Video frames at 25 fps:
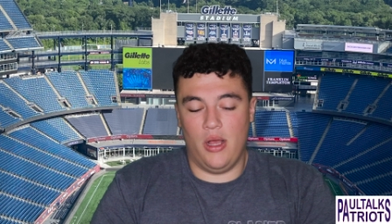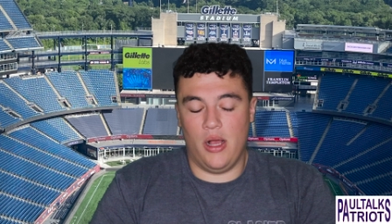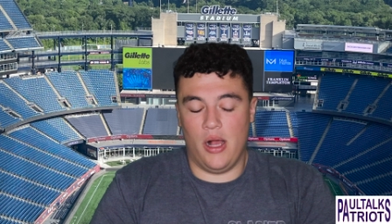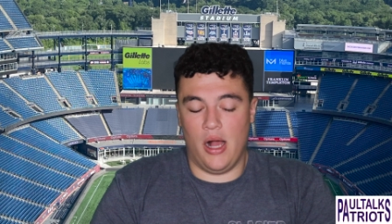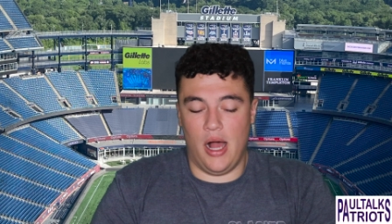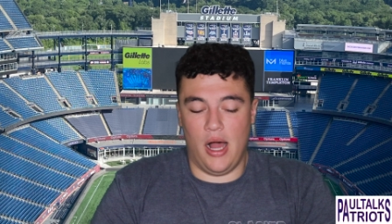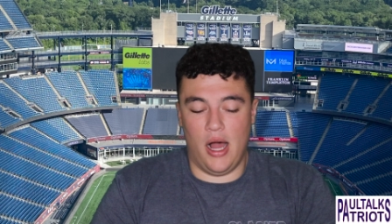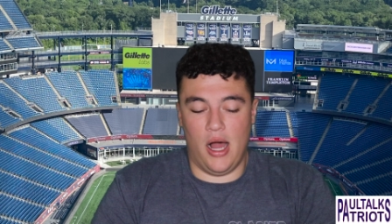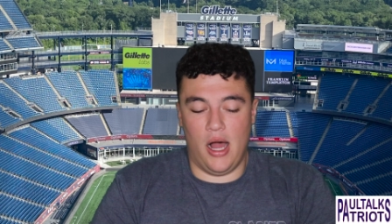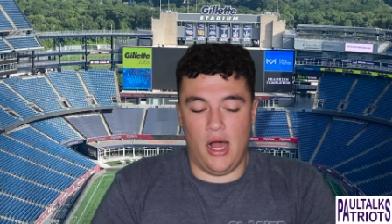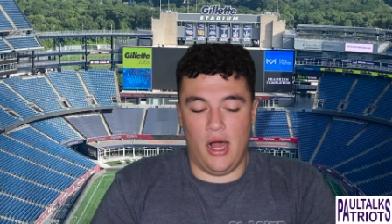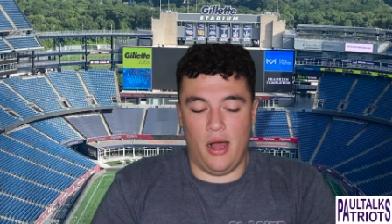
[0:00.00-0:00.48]

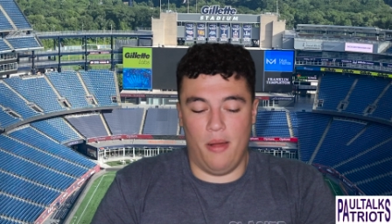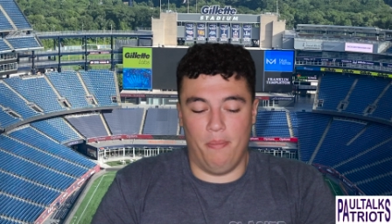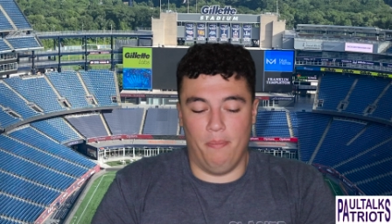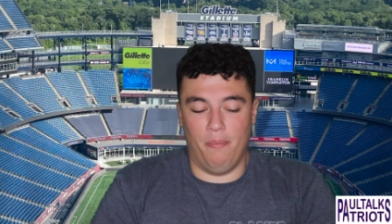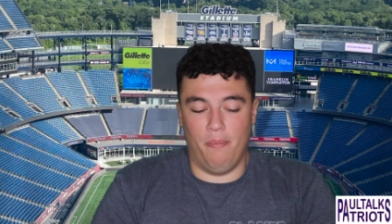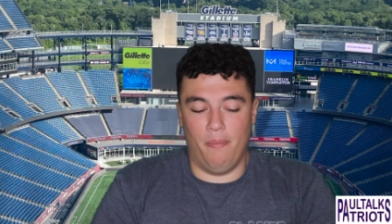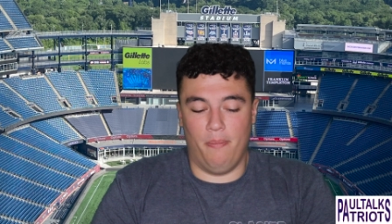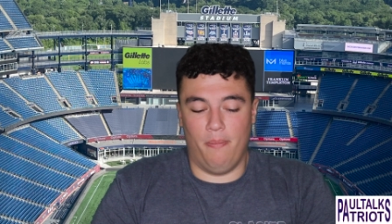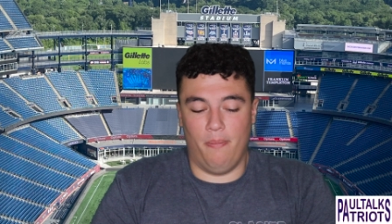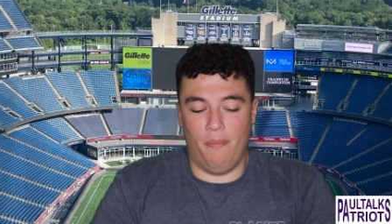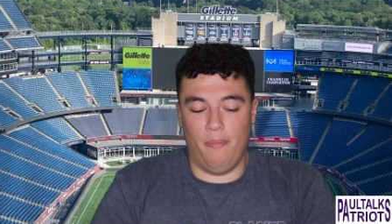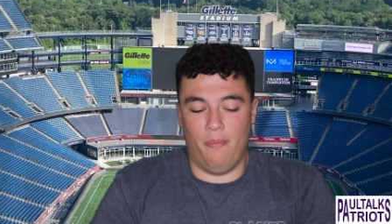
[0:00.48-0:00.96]

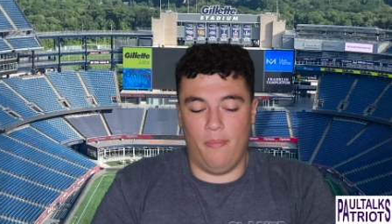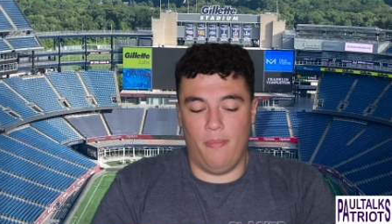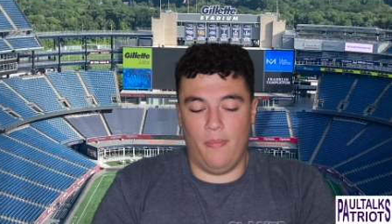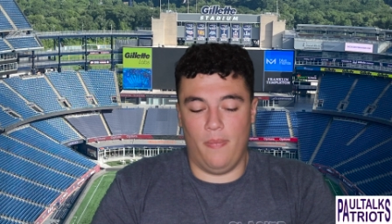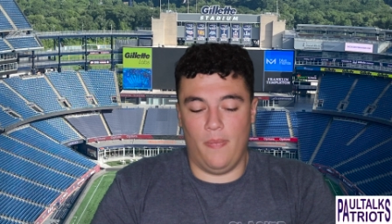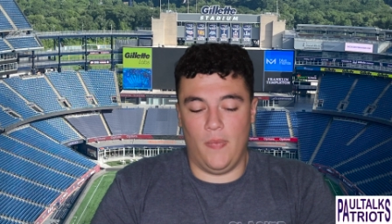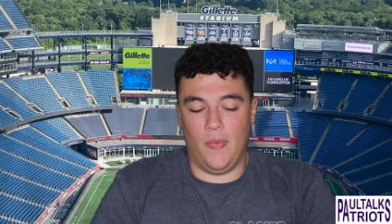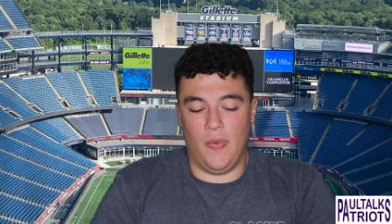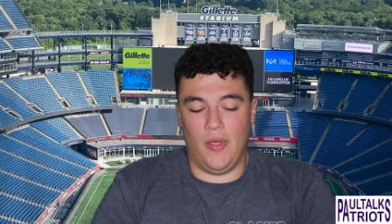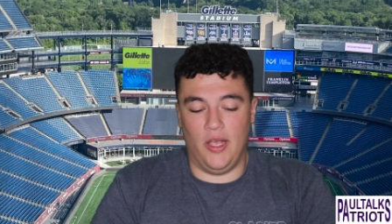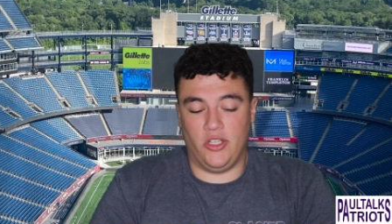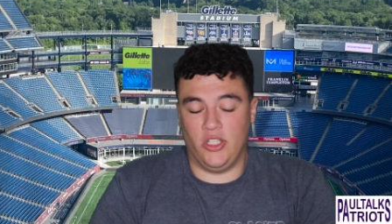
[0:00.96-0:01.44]

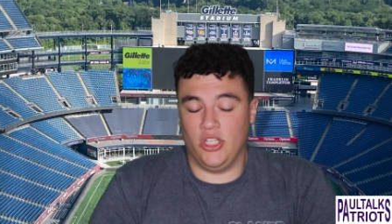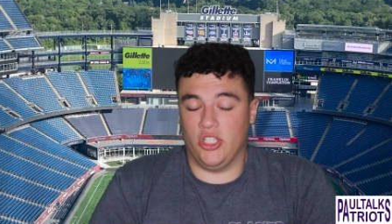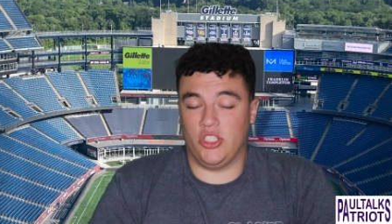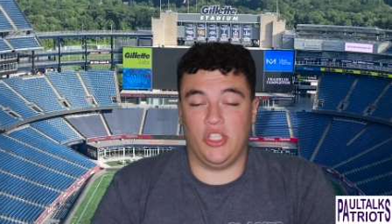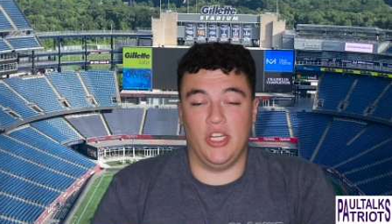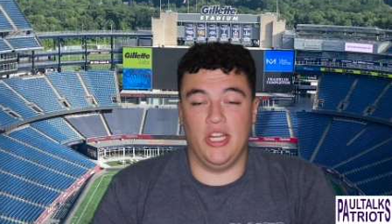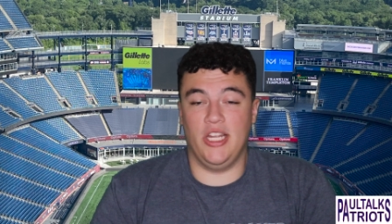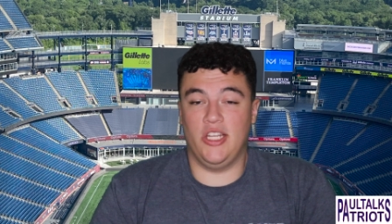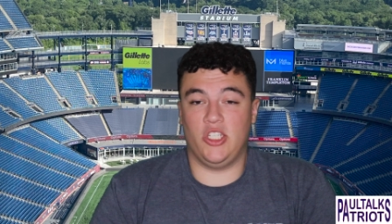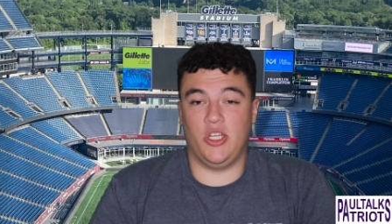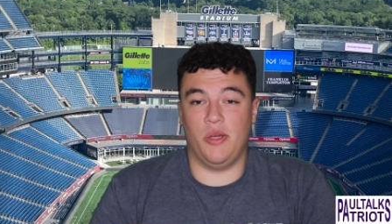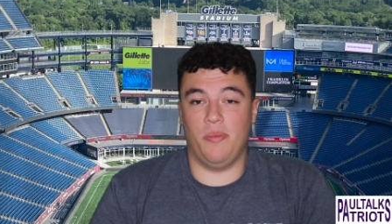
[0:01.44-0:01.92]
It just
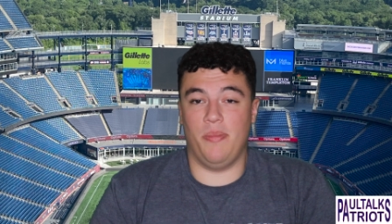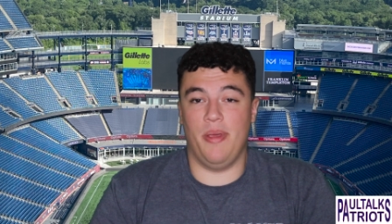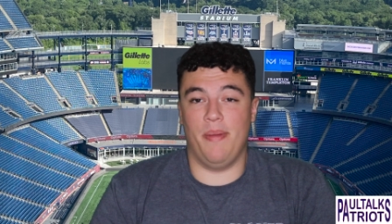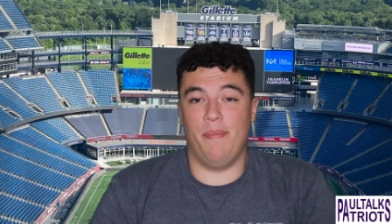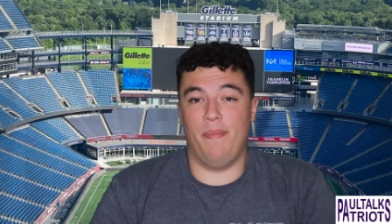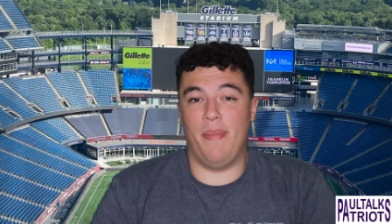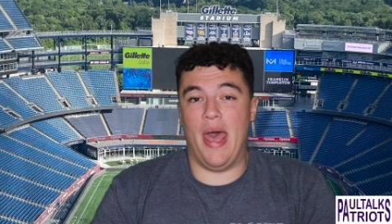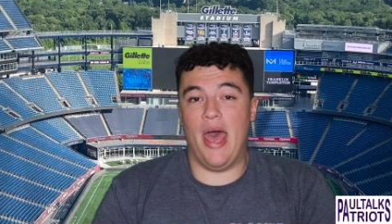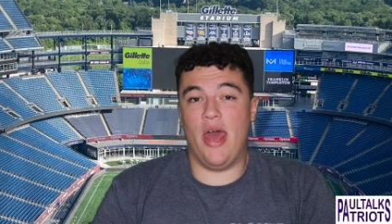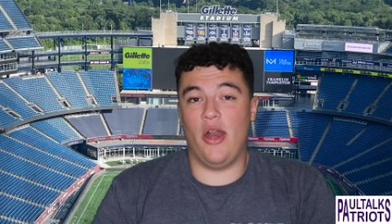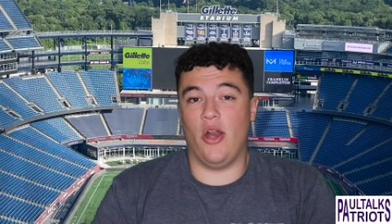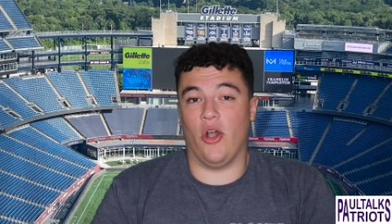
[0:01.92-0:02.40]
needs to be
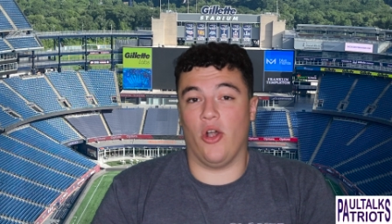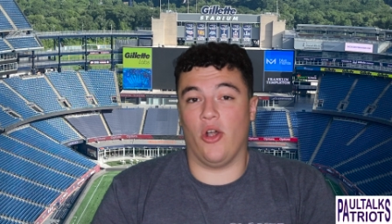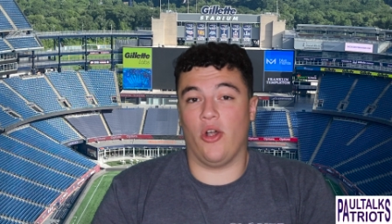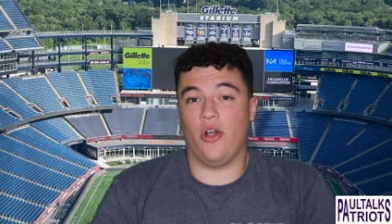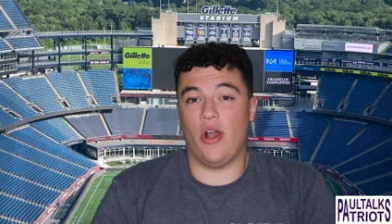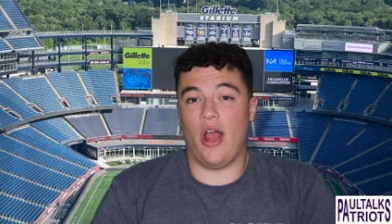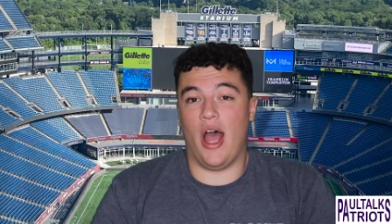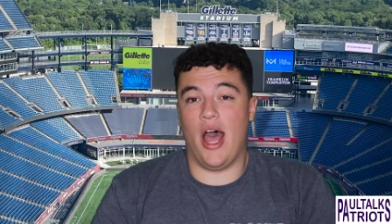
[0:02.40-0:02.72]
better.